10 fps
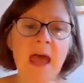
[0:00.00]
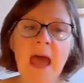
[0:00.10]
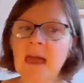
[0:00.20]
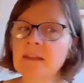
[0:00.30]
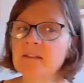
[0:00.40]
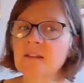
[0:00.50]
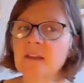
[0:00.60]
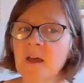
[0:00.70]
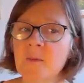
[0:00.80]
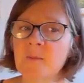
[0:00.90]
And
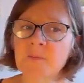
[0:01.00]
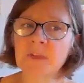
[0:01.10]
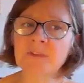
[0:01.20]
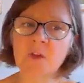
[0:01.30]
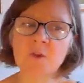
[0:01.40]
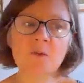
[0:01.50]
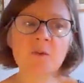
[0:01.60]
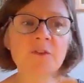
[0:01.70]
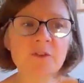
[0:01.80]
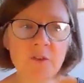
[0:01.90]
so
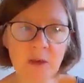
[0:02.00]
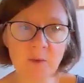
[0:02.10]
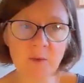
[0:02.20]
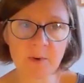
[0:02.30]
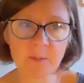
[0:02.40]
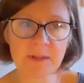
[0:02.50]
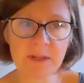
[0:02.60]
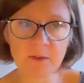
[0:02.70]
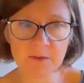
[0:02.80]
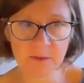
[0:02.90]
to do that work properly, I
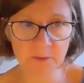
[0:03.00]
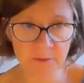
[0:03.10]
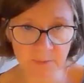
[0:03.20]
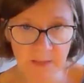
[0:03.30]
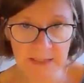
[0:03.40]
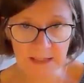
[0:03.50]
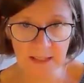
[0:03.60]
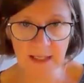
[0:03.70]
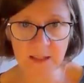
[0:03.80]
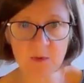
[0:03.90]
think costs a lot of
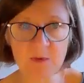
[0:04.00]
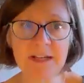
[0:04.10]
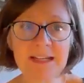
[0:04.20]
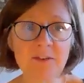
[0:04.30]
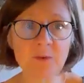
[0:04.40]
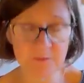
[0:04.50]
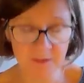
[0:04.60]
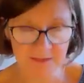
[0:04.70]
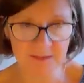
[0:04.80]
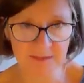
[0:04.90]
money, and that we really need to
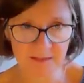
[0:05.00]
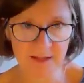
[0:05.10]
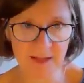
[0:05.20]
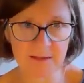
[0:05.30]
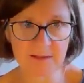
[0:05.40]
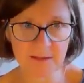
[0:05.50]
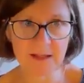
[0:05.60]
invest in that.